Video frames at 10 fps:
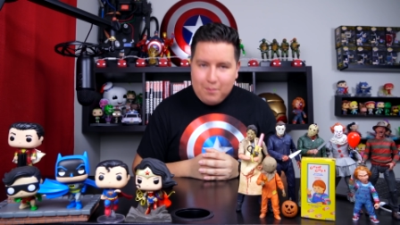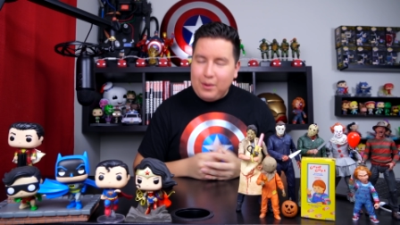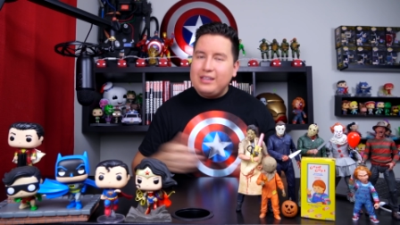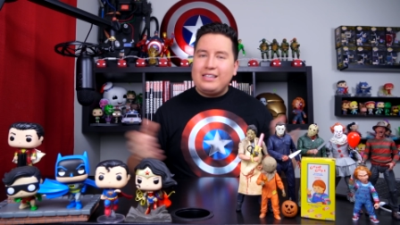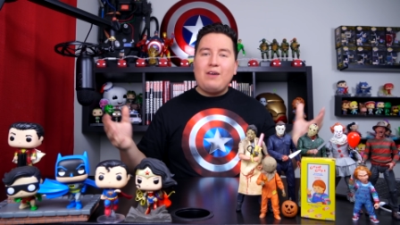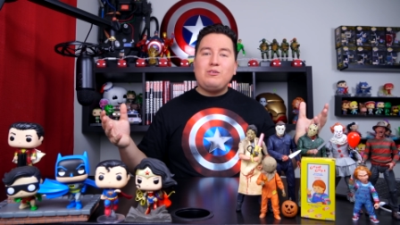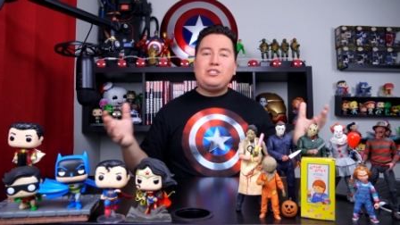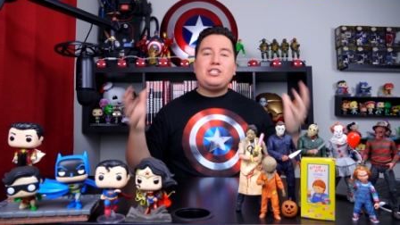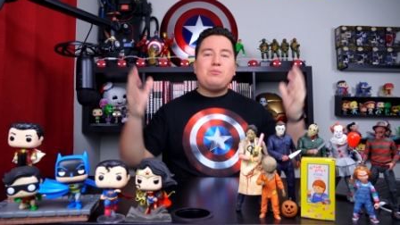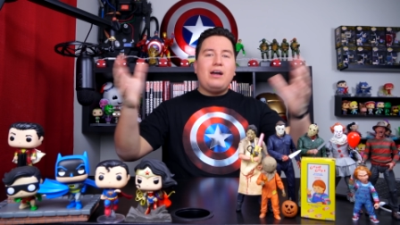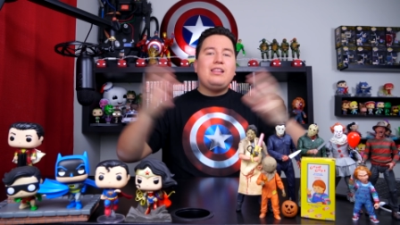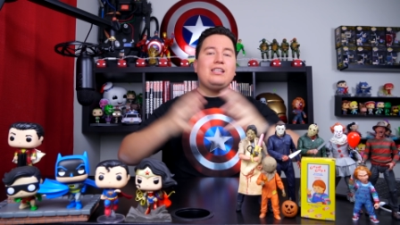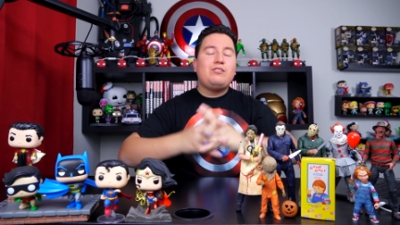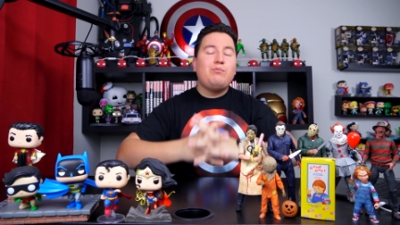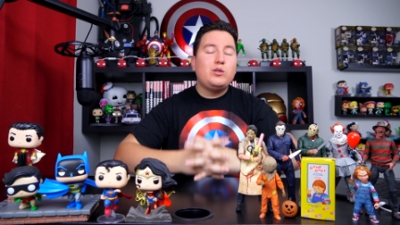But that was just my
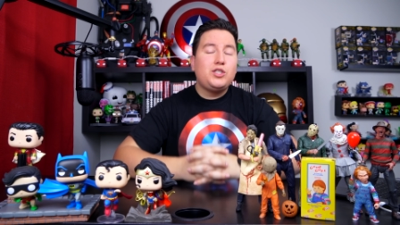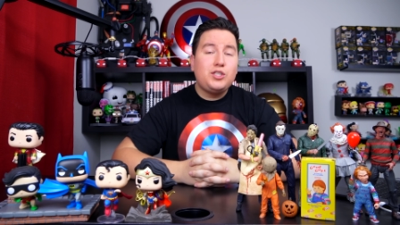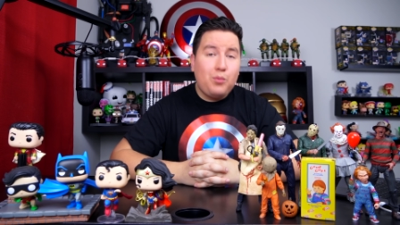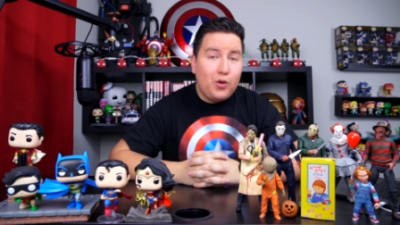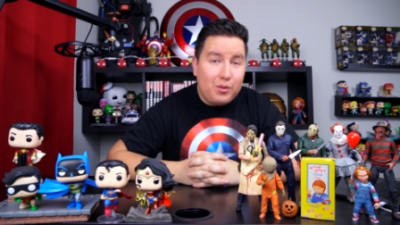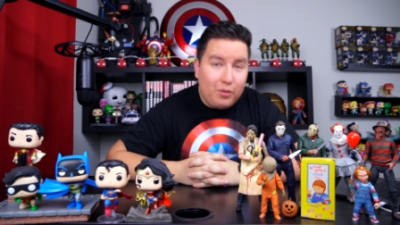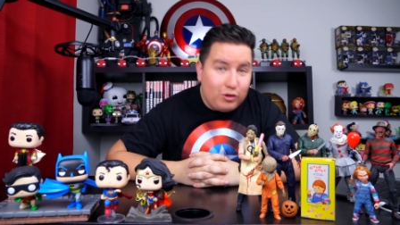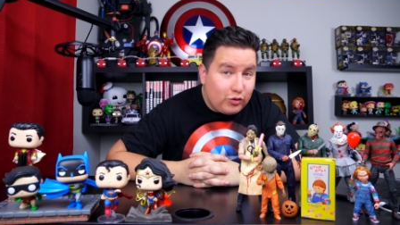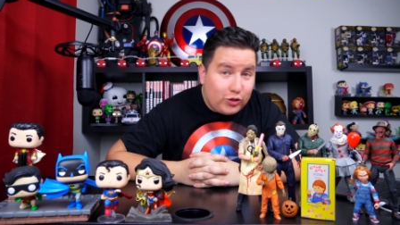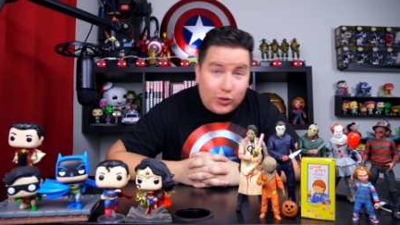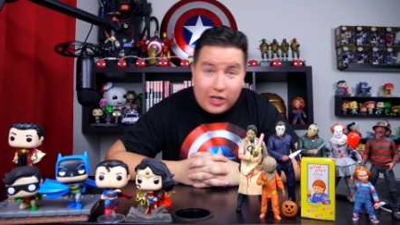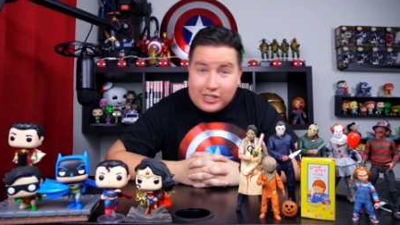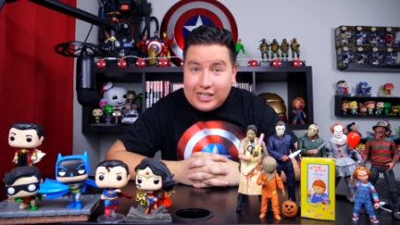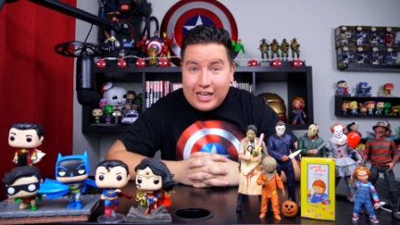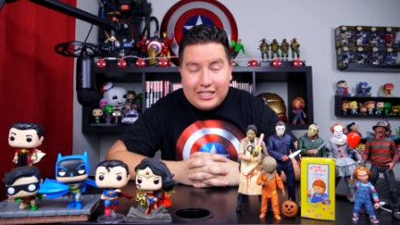list of most disappointing movies for
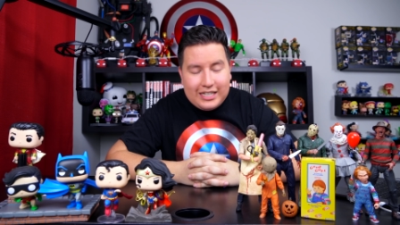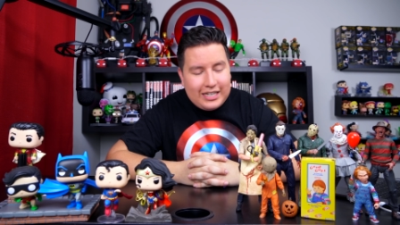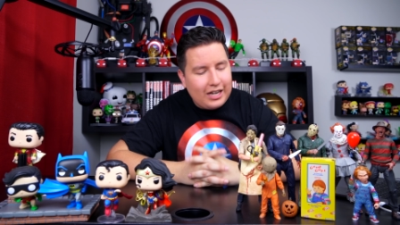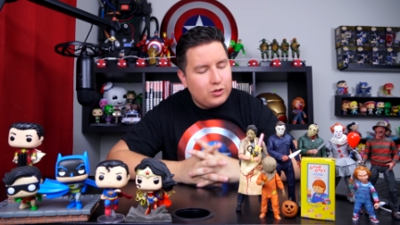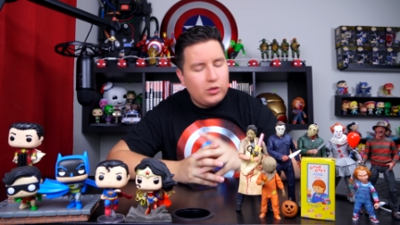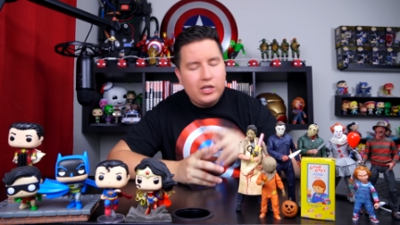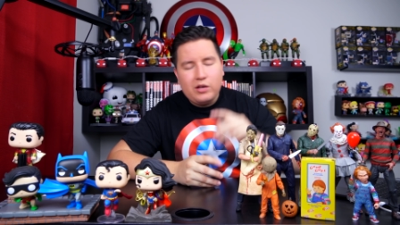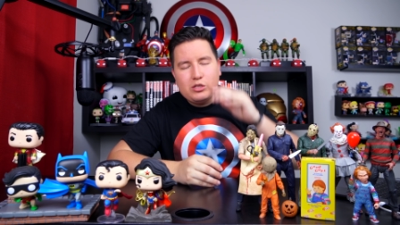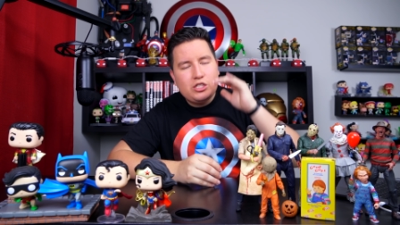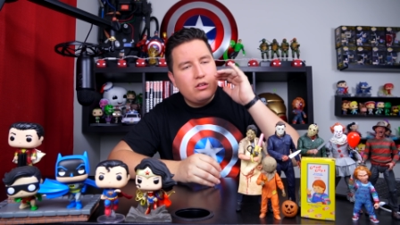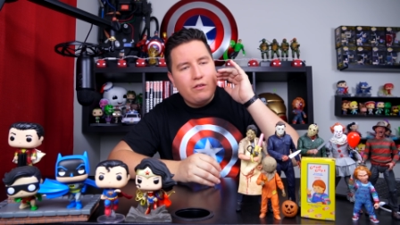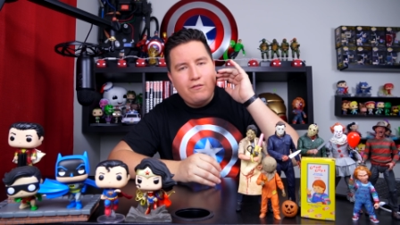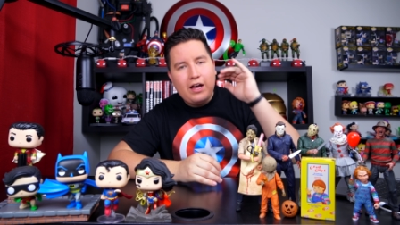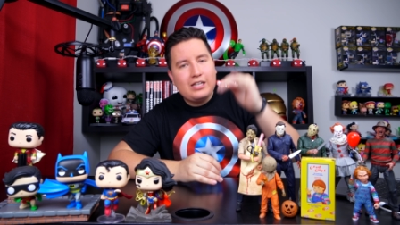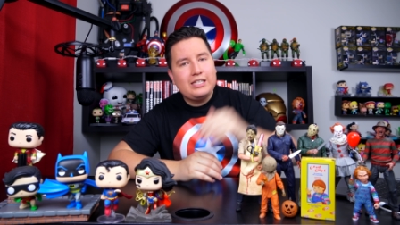2019, guys. Really, it was still a
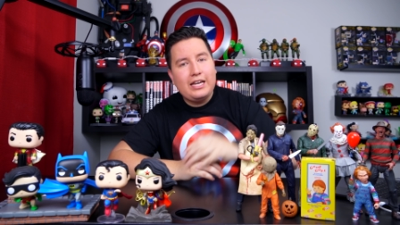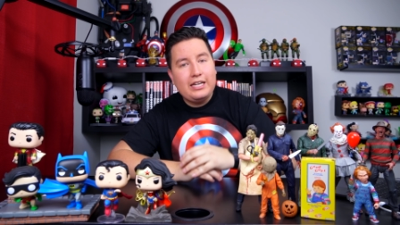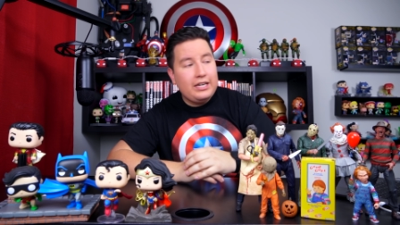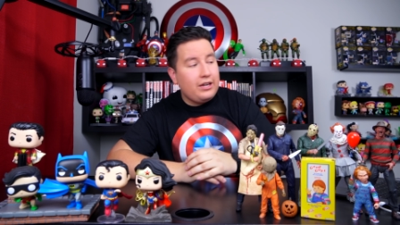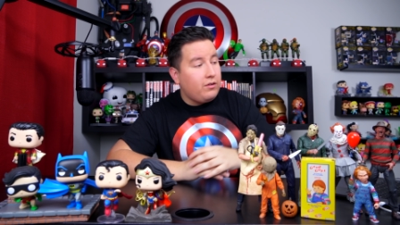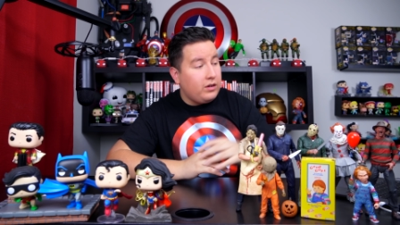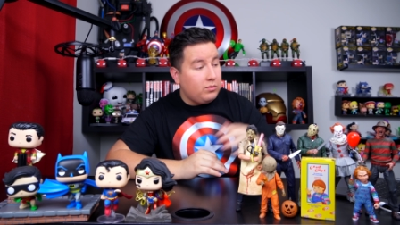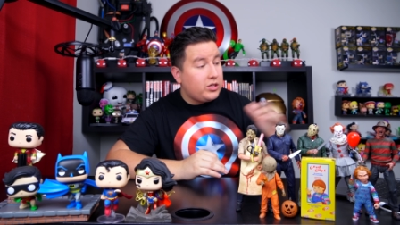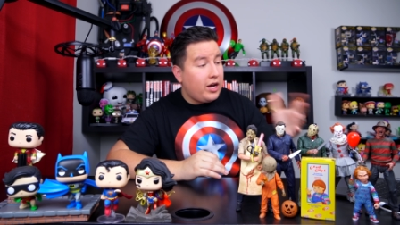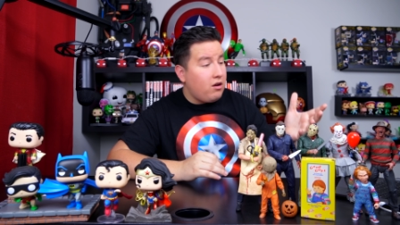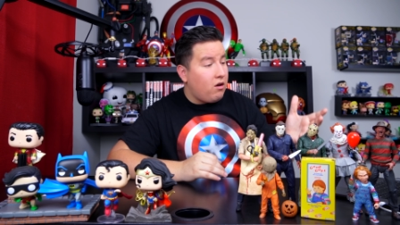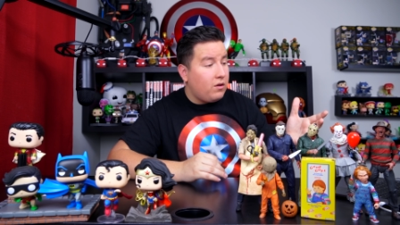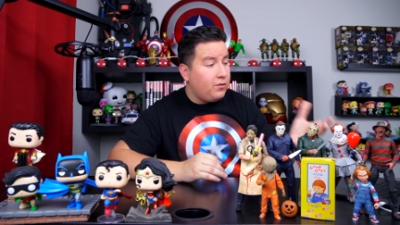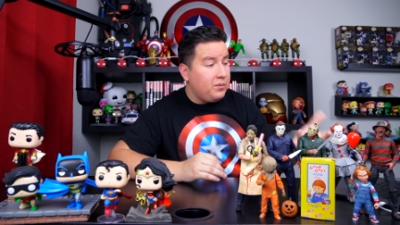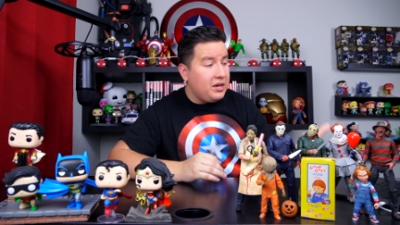fascinating year and it was kind of
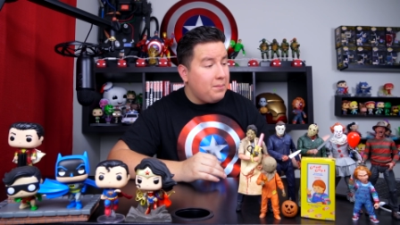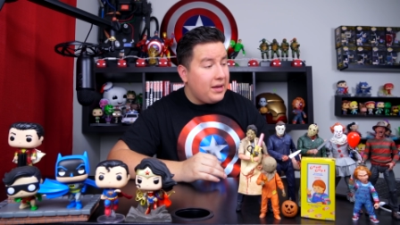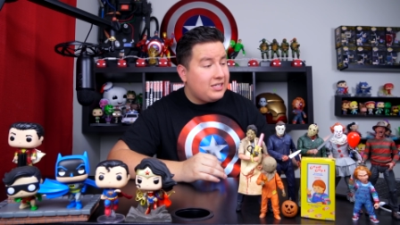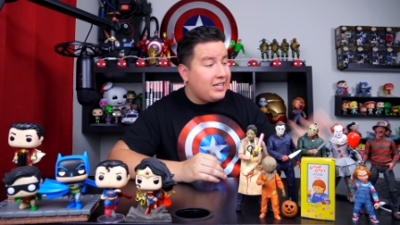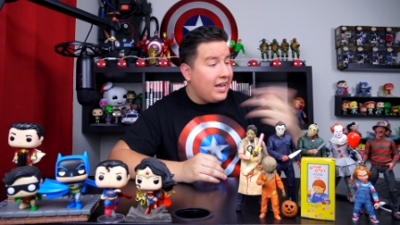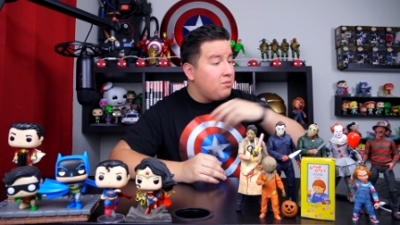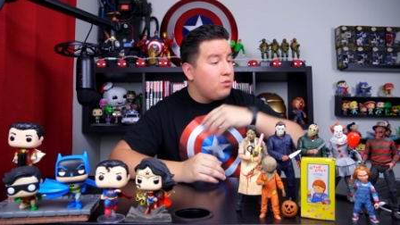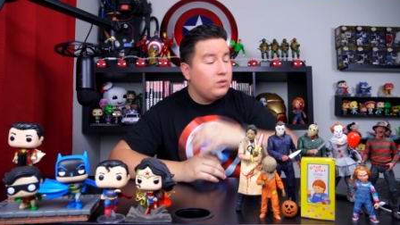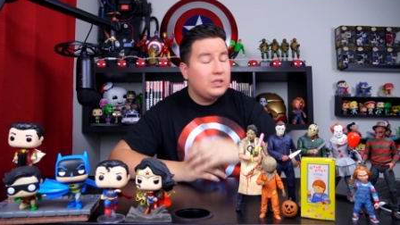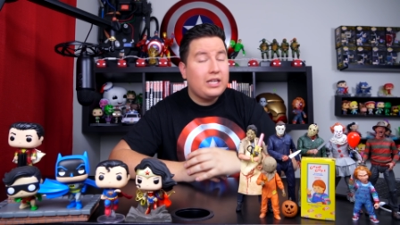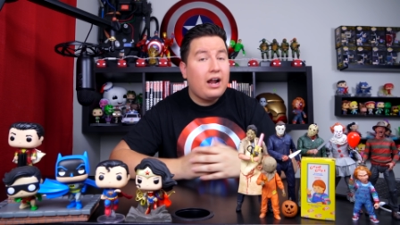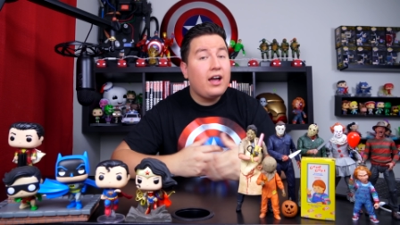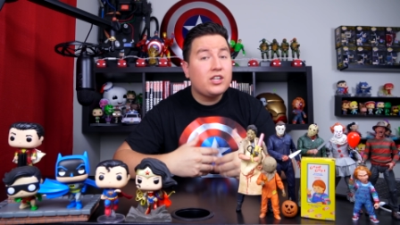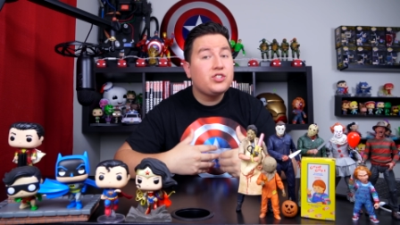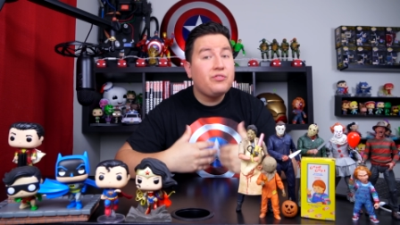hard for me to make 10 movies that
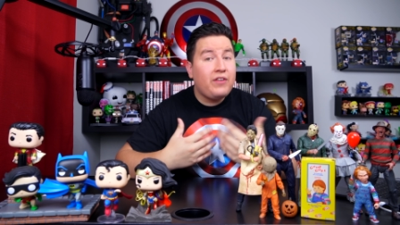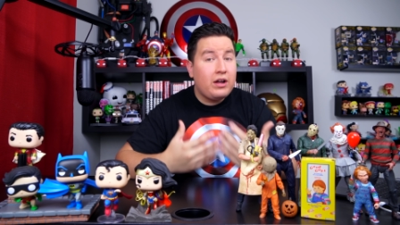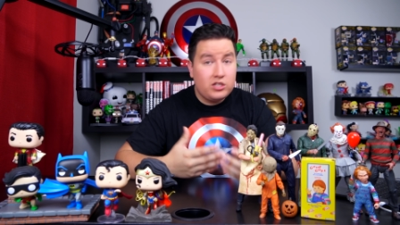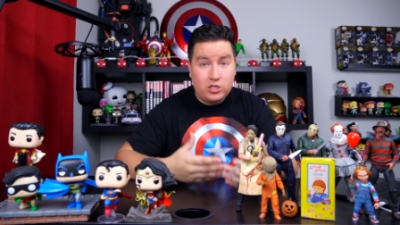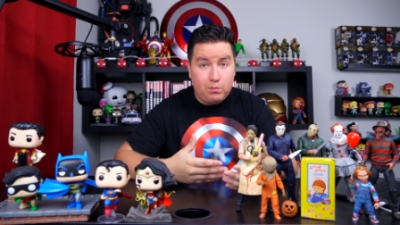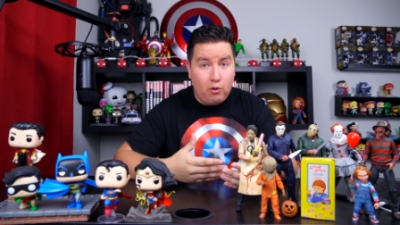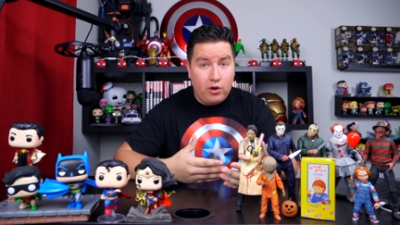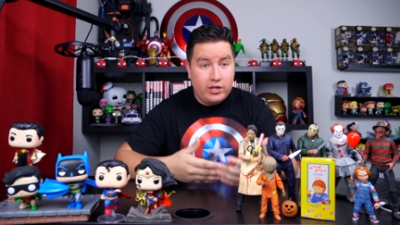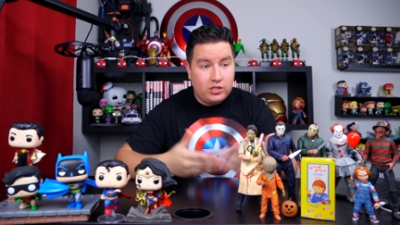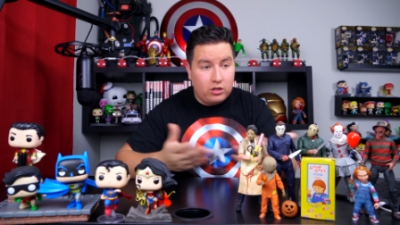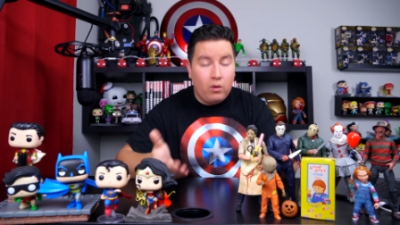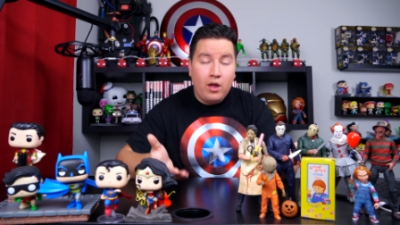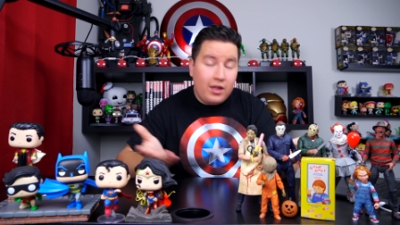I actually found disappointing, so